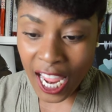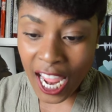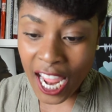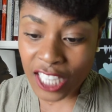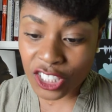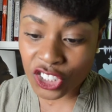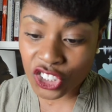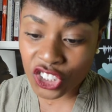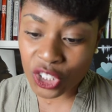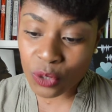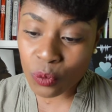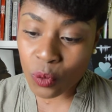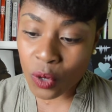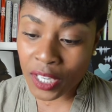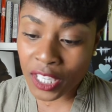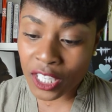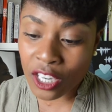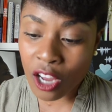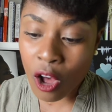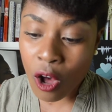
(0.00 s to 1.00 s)
and she
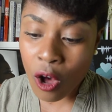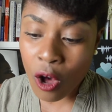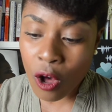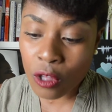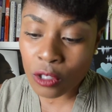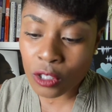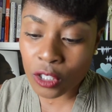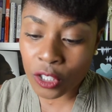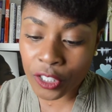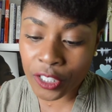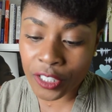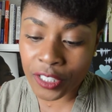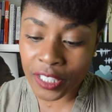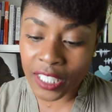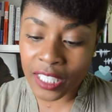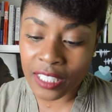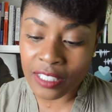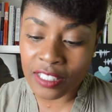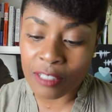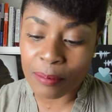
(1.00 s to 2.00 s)
wanted all
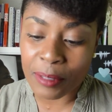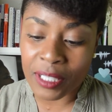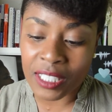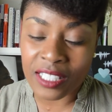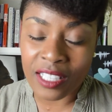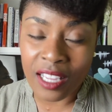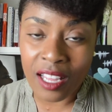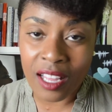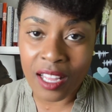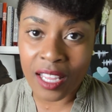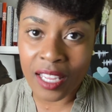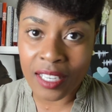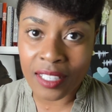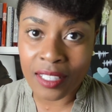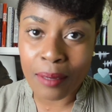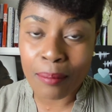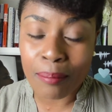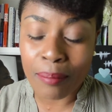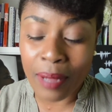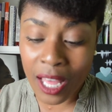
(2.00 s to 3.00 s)
learning to be done
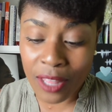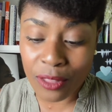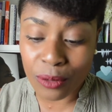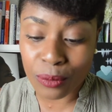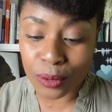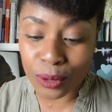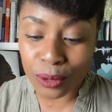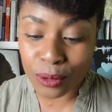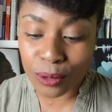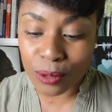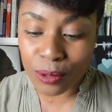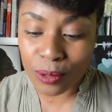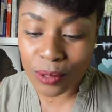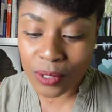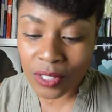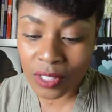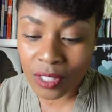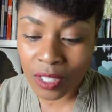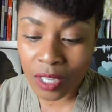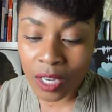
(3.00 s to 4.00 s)
by the rules,